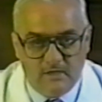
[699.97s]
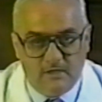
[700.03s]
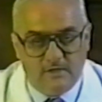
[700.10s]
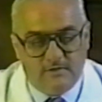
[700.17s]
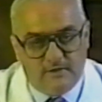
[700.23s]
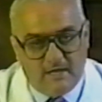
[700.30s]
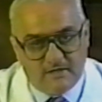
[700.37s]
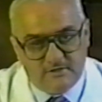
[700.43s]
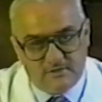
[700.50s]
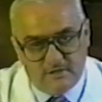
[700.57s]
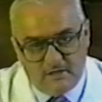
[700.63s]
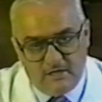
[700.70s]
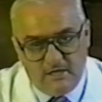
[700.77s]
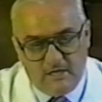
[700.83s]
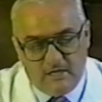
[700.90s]
That's the
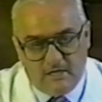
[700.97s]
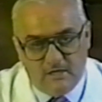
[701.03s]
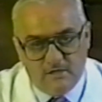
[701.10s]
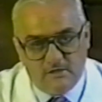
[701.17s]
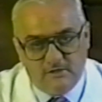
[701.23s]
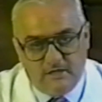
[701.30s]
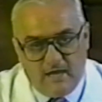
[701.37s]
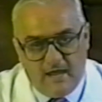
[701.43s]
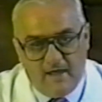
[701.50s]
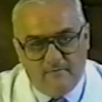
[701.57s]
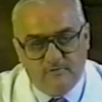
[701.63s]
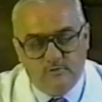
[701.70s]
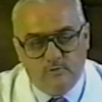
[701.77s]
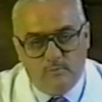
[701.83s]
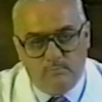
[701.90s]
key. You have
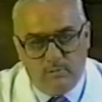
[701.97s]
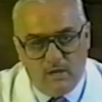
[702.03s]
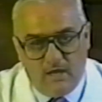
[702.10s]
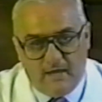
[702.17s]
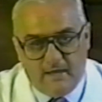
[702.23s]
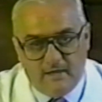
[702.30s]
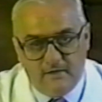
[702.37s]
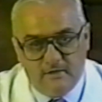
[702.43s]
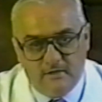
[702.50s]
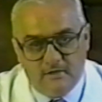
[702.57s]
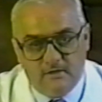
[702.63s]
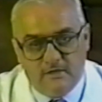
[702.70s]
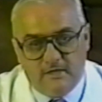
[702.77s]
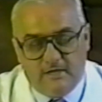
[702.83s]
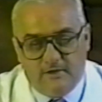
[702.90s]
to apply it
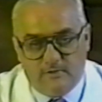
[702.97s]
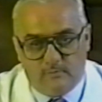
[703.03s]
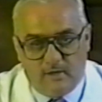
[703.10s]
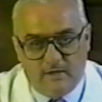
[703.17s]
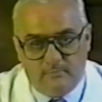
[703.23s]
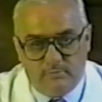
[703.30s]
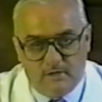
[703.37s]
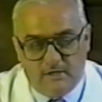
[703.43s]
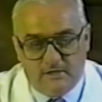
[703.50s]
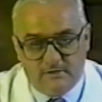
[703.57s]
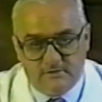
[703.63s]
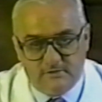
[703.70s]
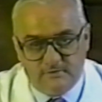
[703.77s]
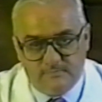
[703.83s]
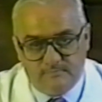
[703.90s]
in the right place.